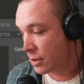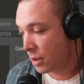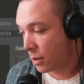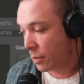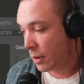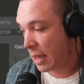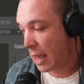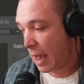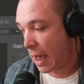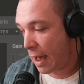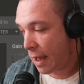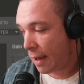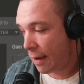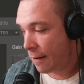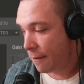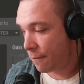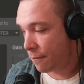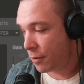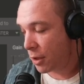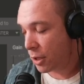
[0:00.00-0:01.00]
So we
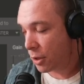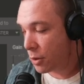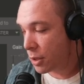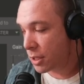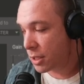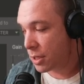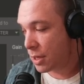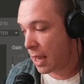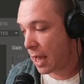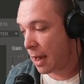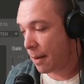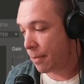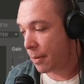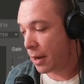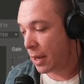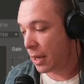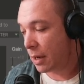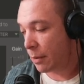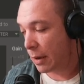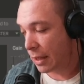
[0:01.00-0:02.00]
have the unison
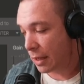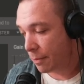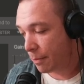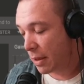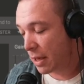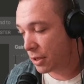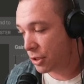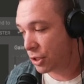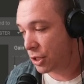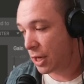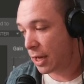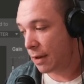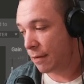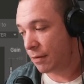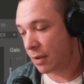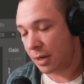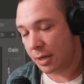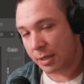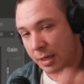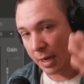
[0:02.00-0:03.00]
happening, we have the pitch
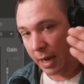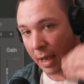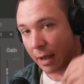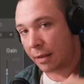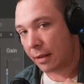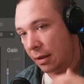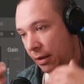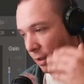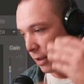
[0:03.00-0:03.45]
shift, and it's gonna